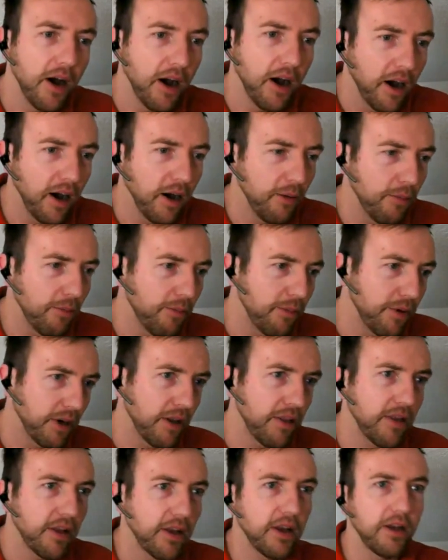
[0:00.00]
but
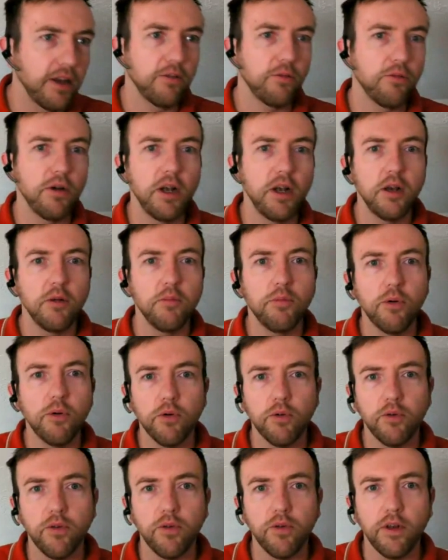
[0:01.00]
I think it's really
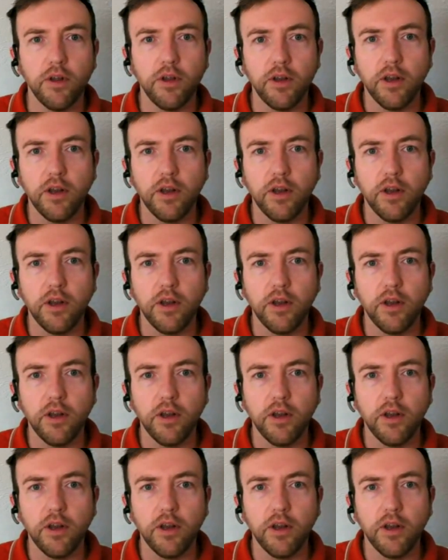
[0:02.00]
important